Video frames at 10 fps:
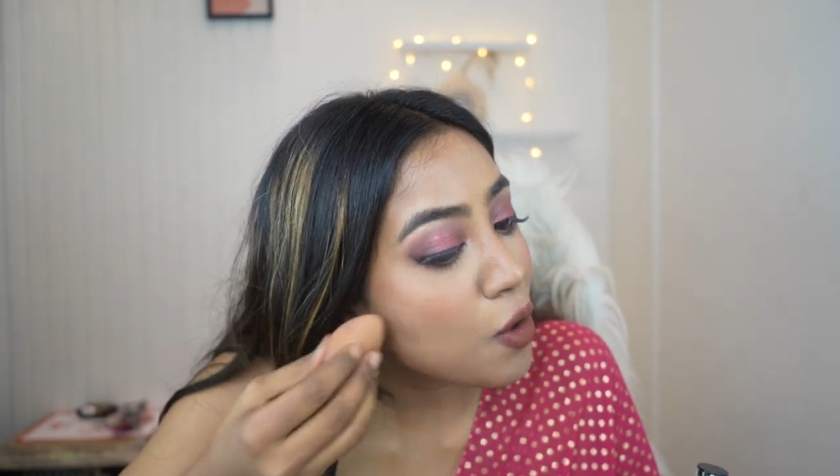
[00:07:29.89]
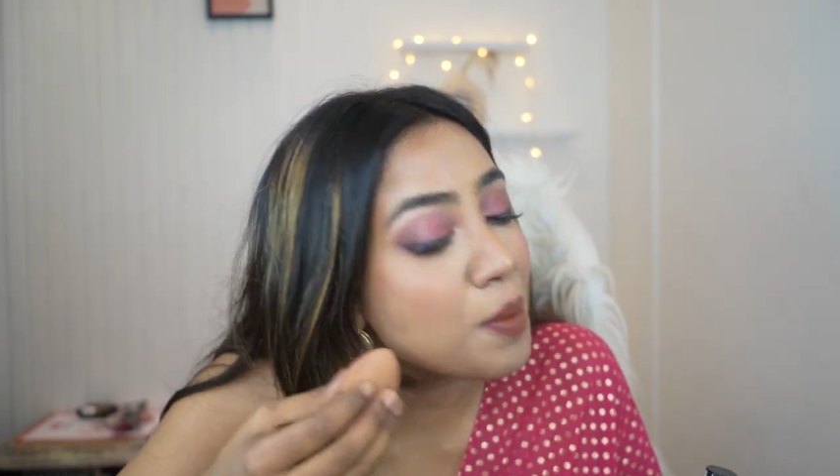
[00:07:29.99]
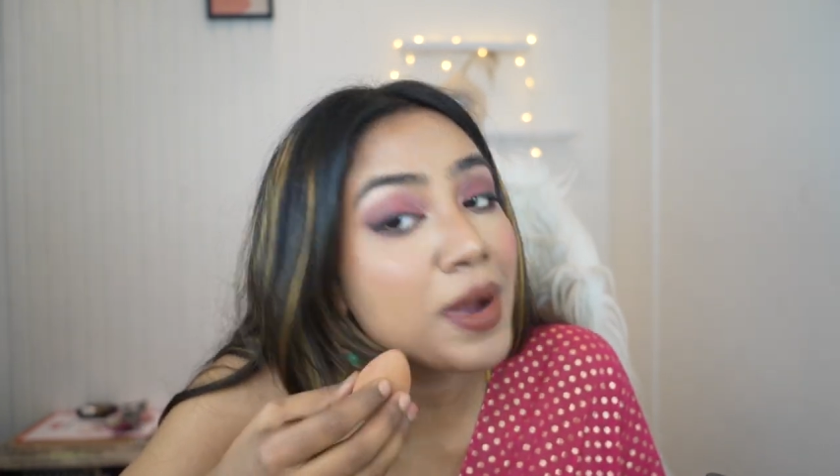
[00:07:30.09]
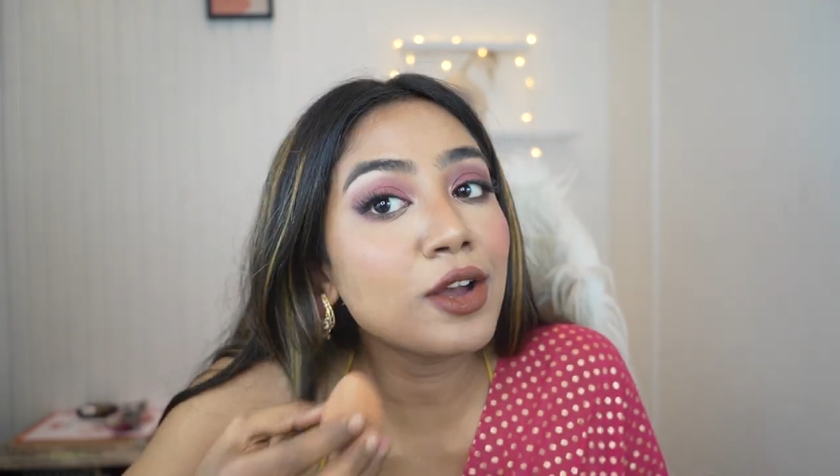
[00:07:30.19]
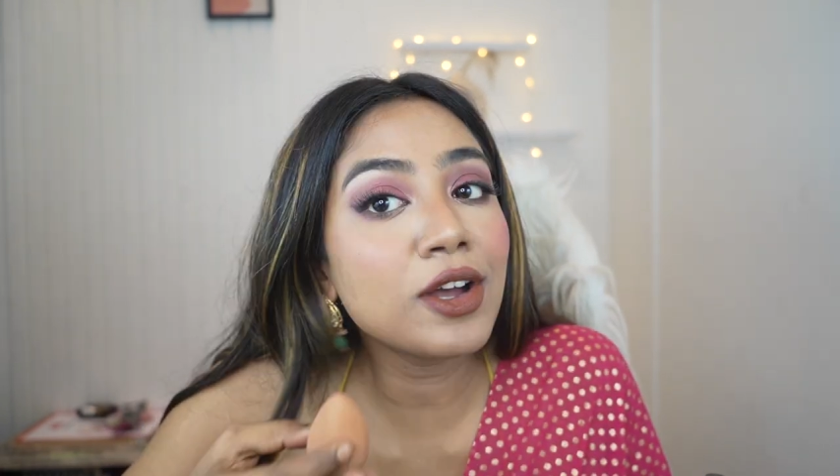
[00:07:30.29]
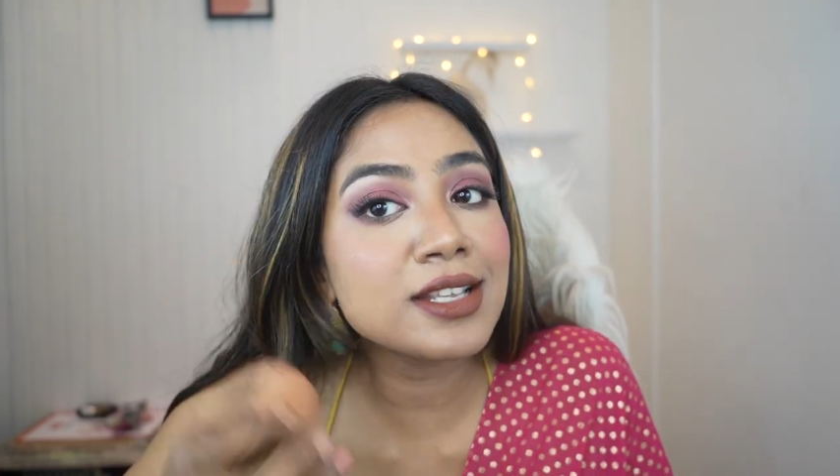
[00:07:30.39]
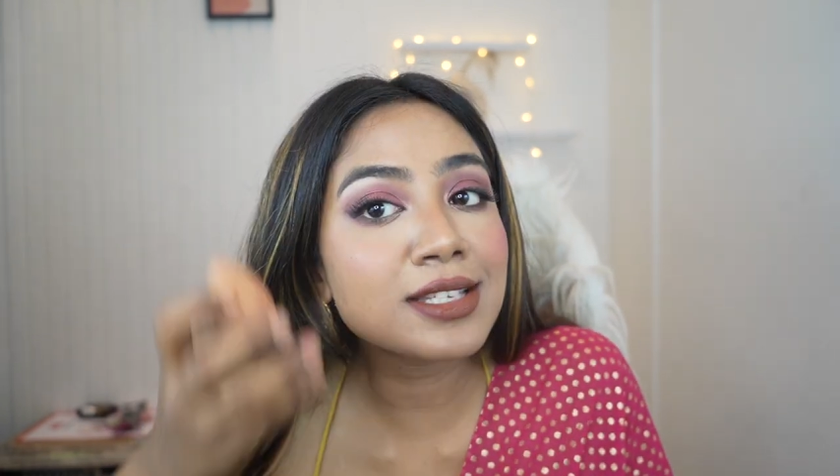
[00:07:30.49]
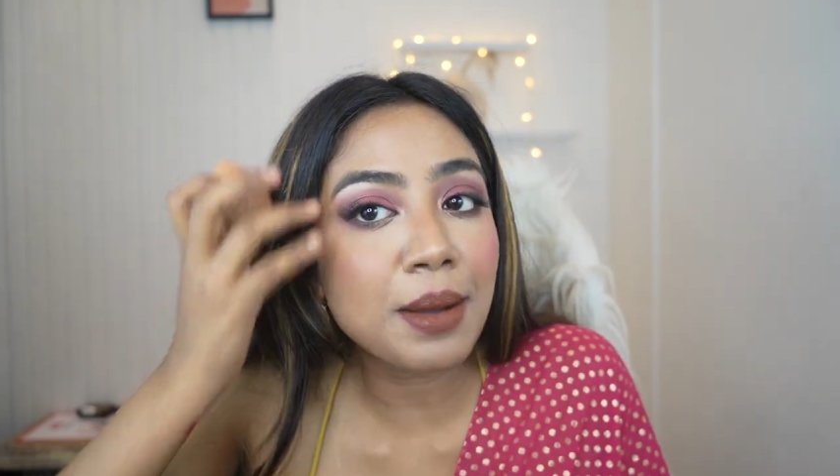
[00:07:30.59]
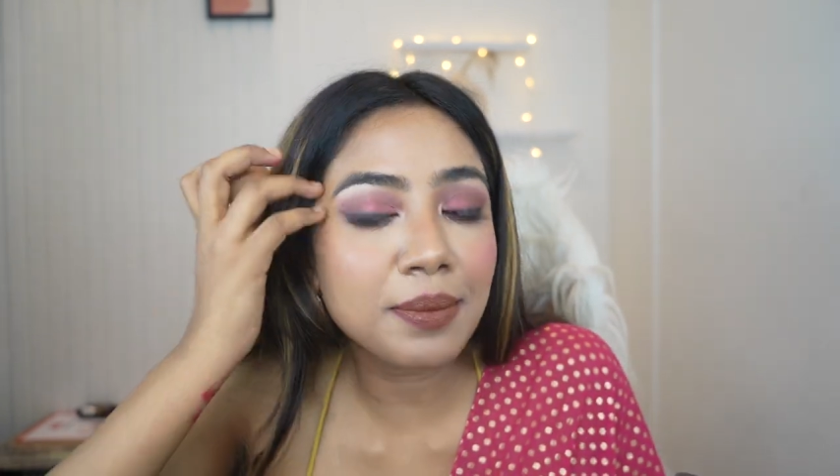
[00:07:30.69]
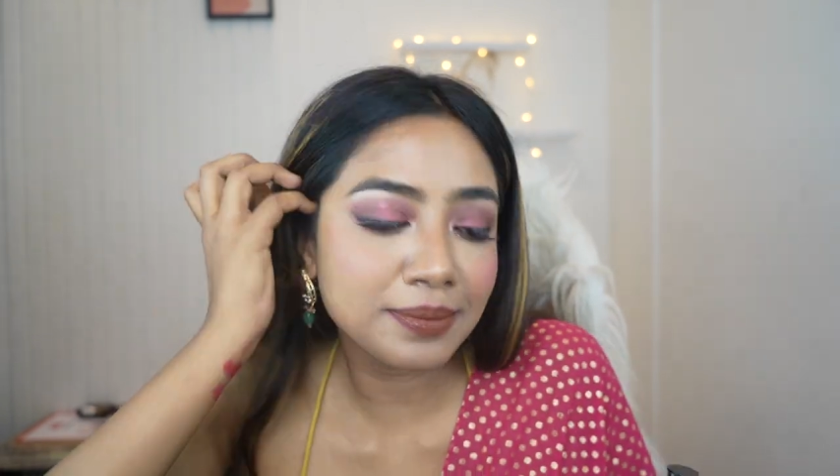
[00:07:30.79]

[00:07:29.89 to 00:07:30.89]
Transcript: Oh my god,